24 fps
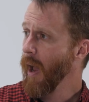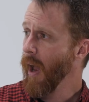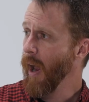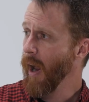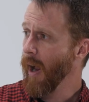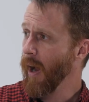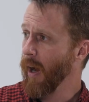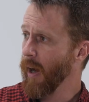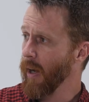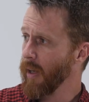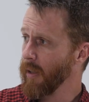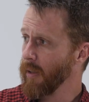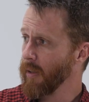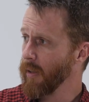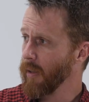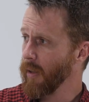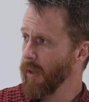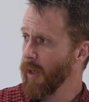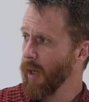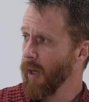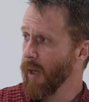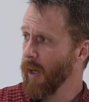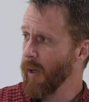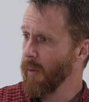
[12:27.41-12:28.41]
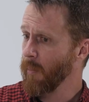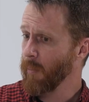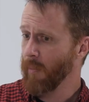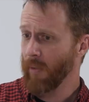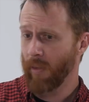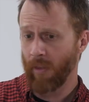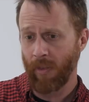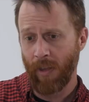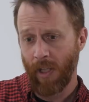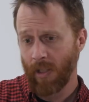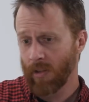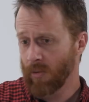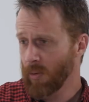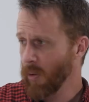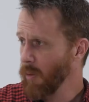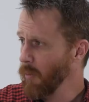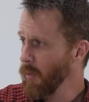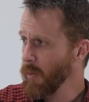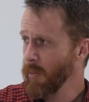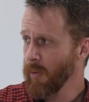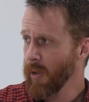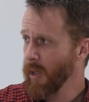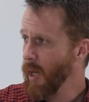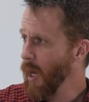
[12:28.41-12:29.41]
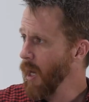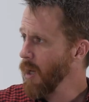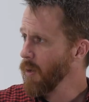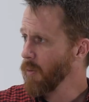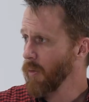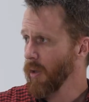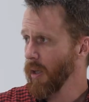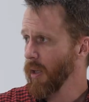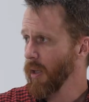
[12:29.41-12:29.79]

Yeah. And that's what we went out with.